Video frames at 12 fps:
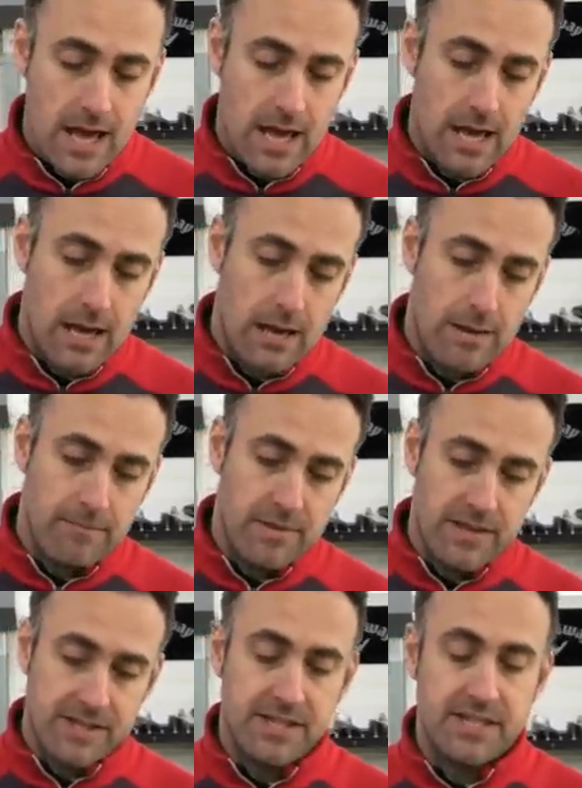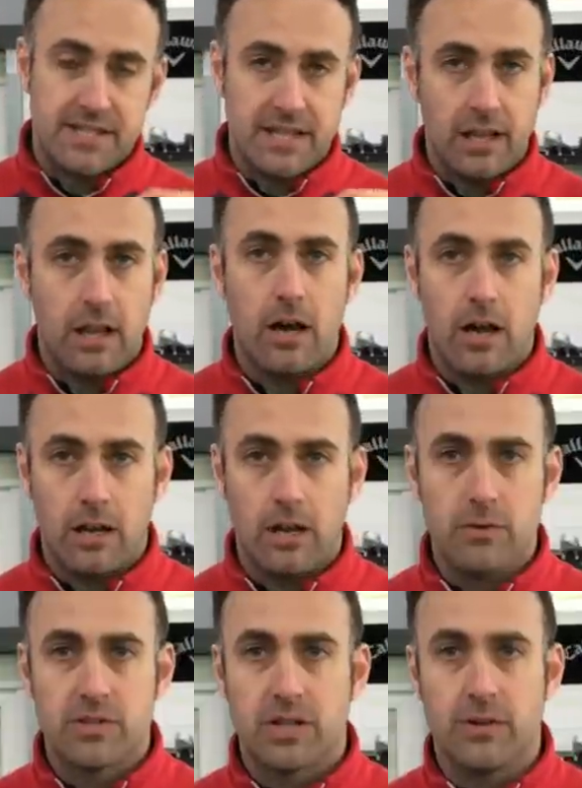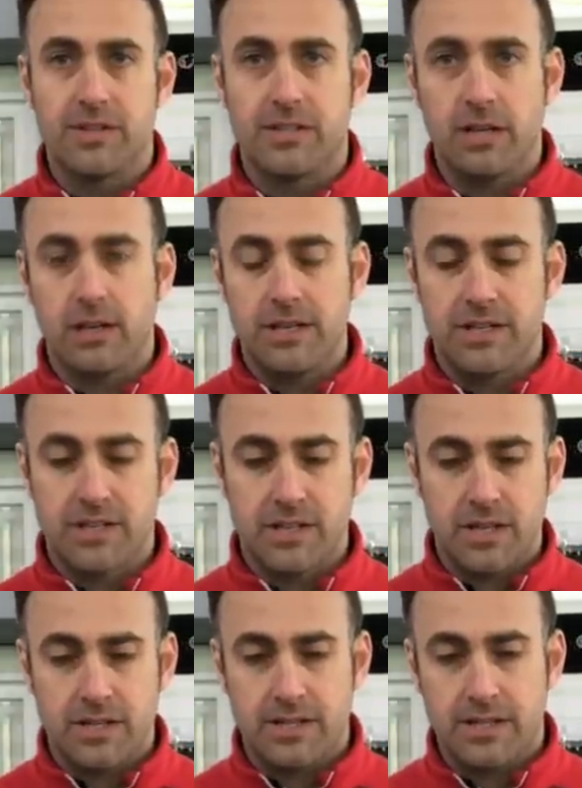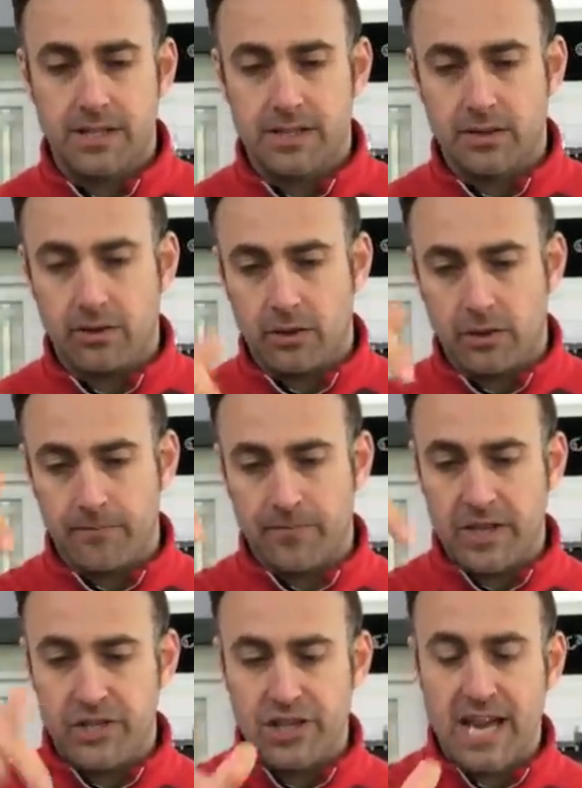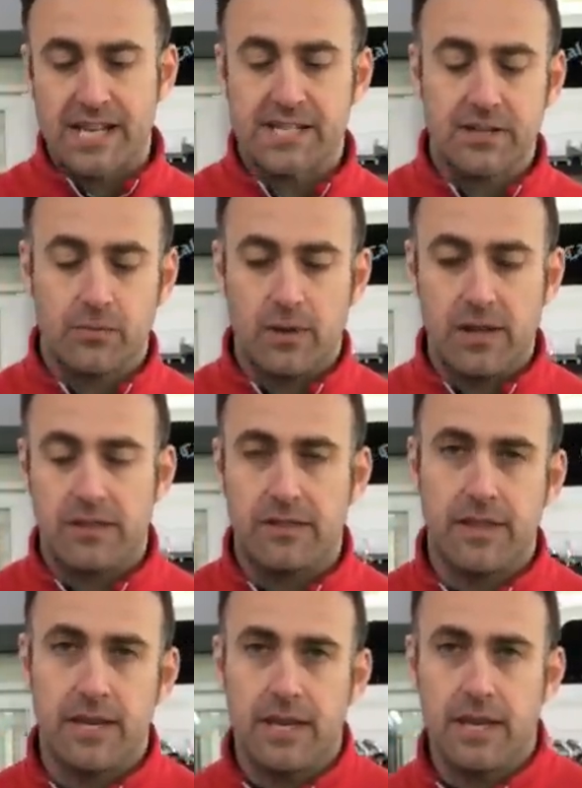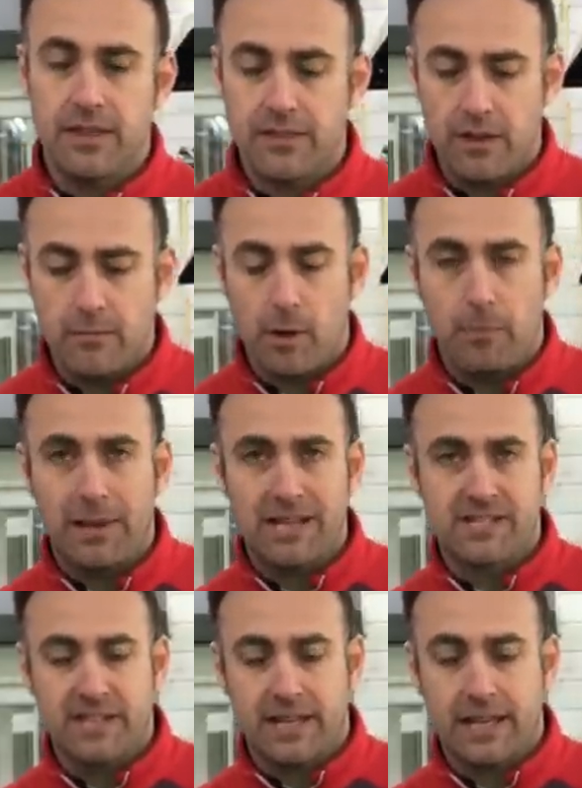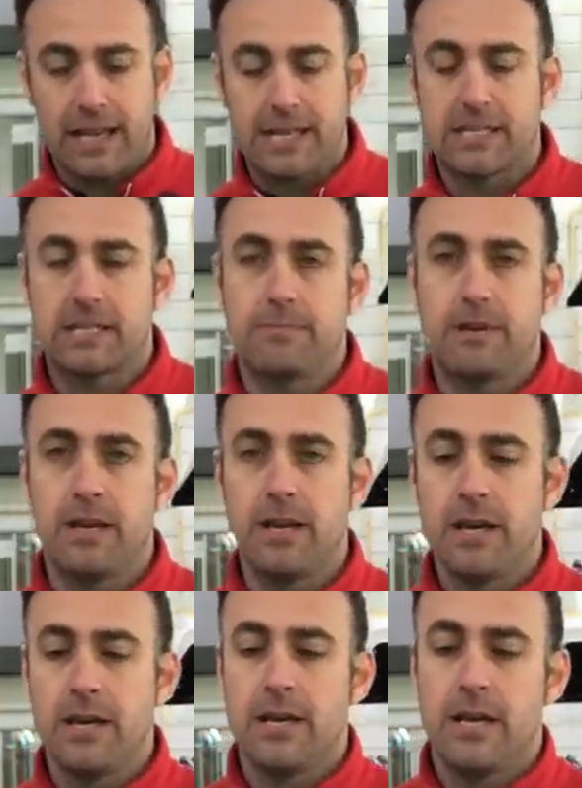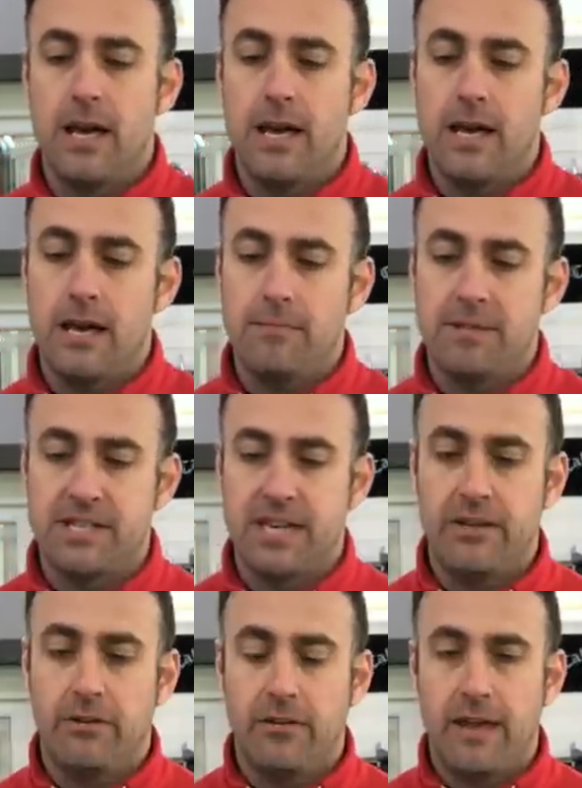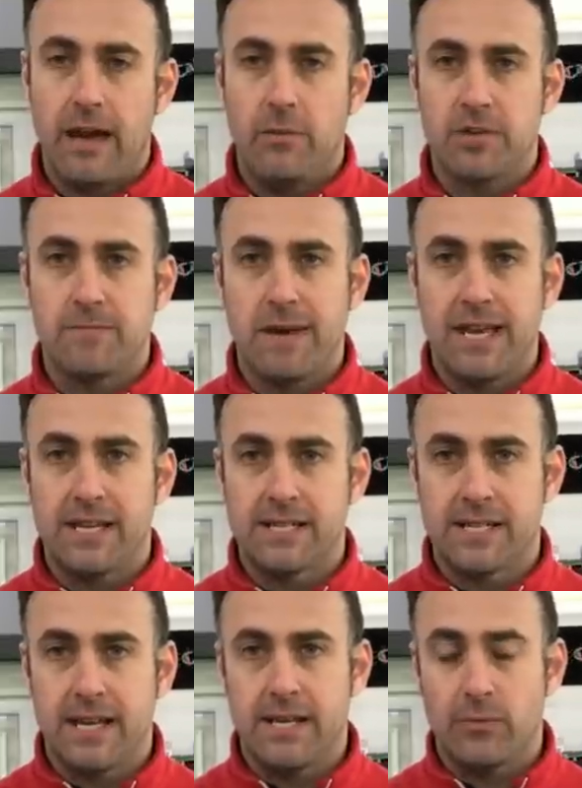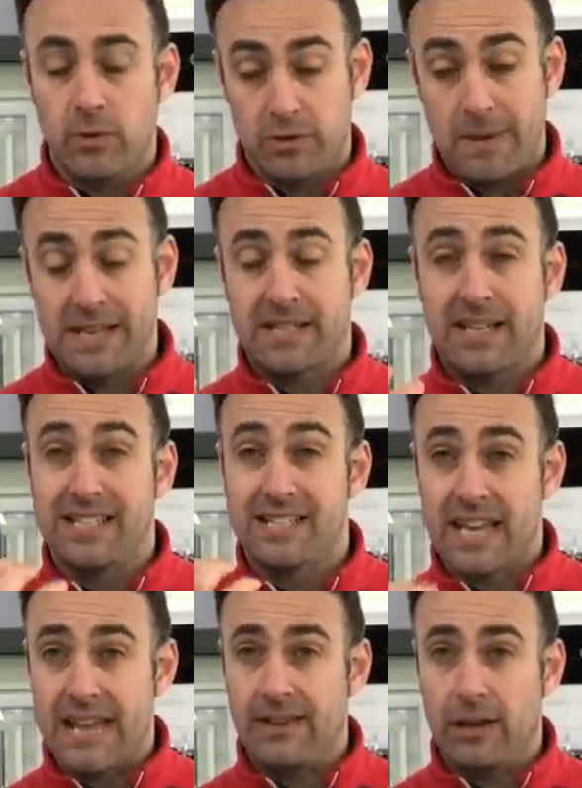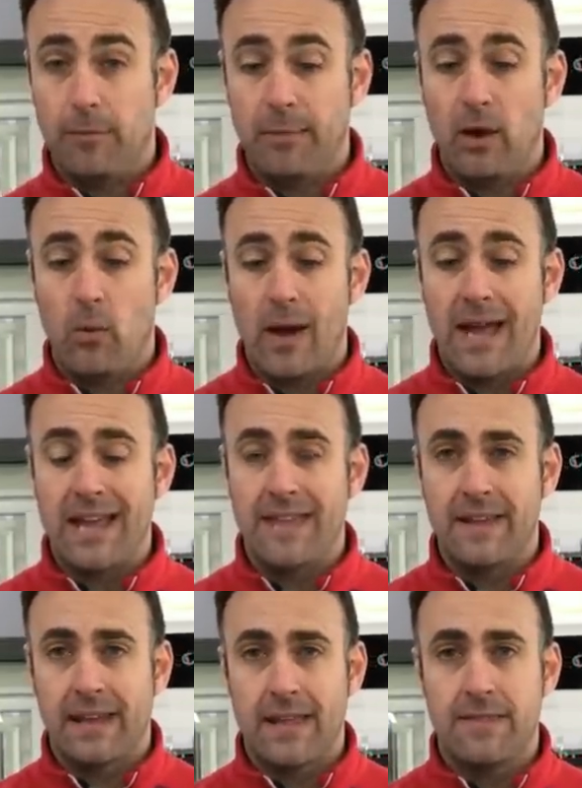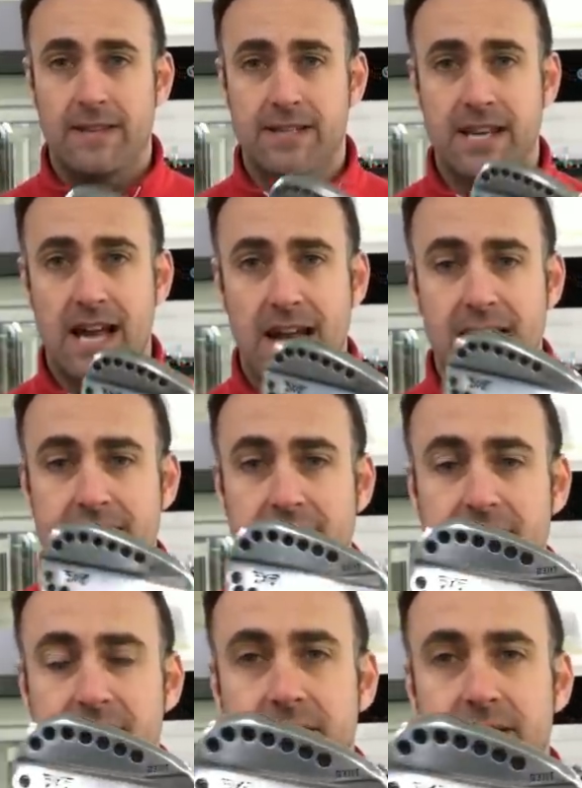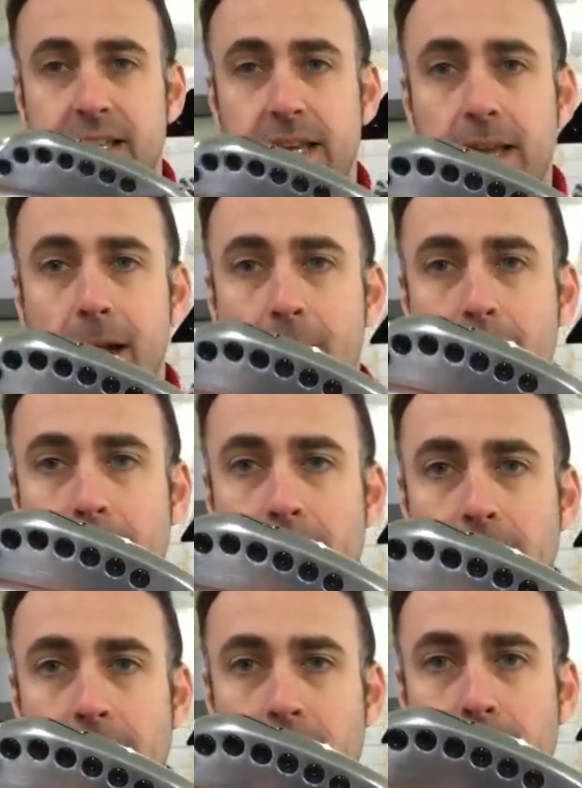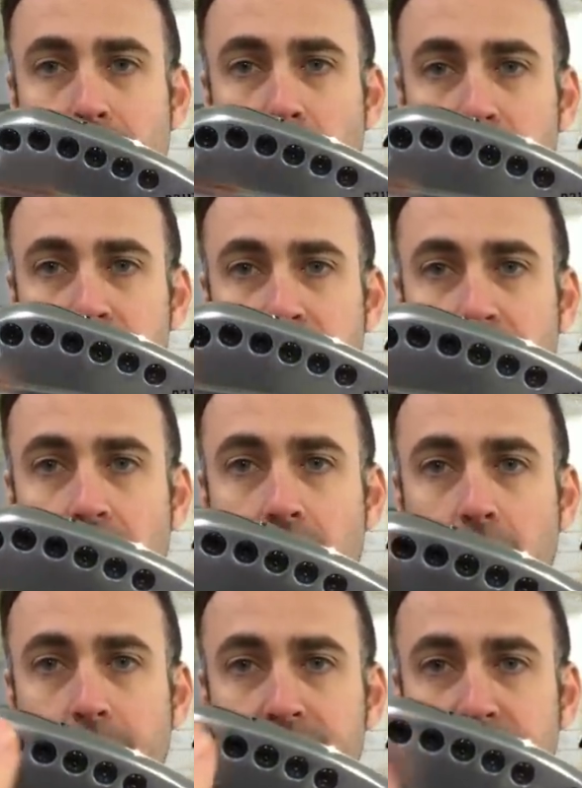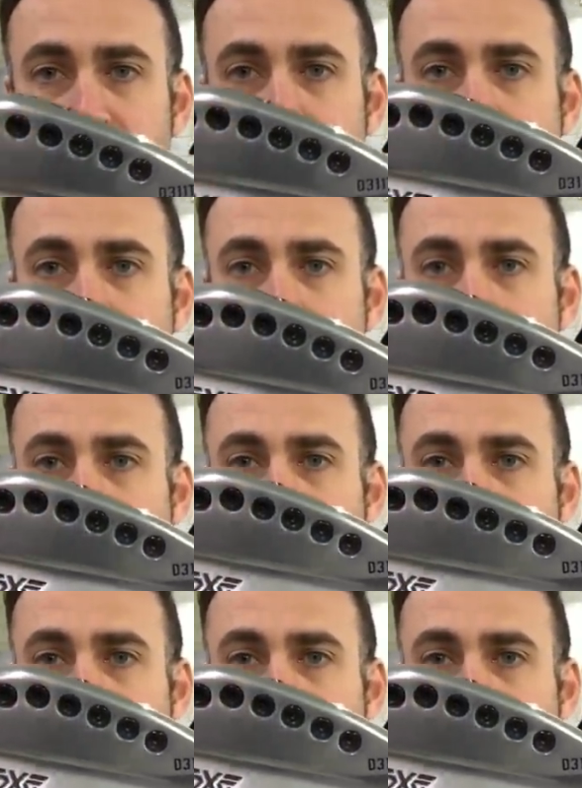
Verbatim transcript: Um, this is still hollow, so it's still inserted or injected with the thermoplastic elastomer uh, material there, which makes it, which basically can save a little bit of weight. And again, this high density uh, bolts that are positioned around the